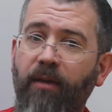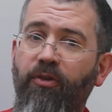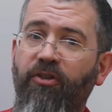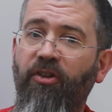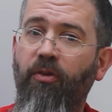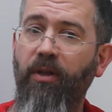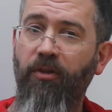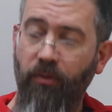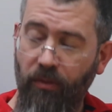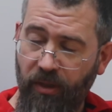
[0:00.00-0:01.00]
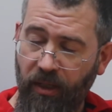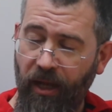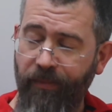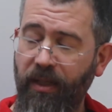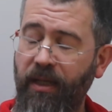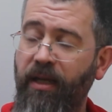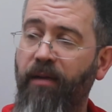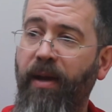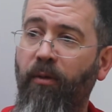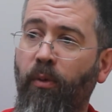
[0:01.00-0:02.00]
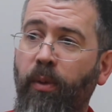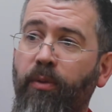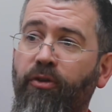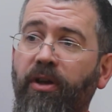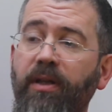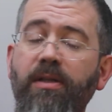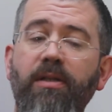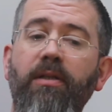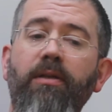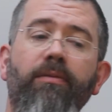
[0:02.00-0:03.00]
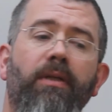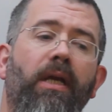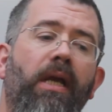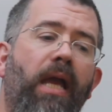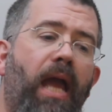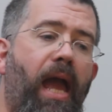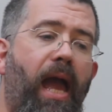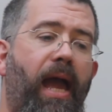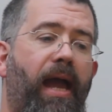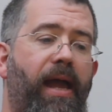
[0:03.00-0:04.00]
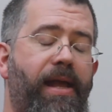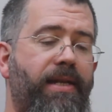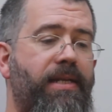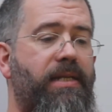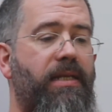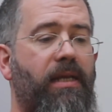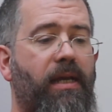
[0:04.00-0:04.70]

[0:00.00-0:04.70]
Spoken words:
It was just we talked to Climate Kick about what we were trying to do, and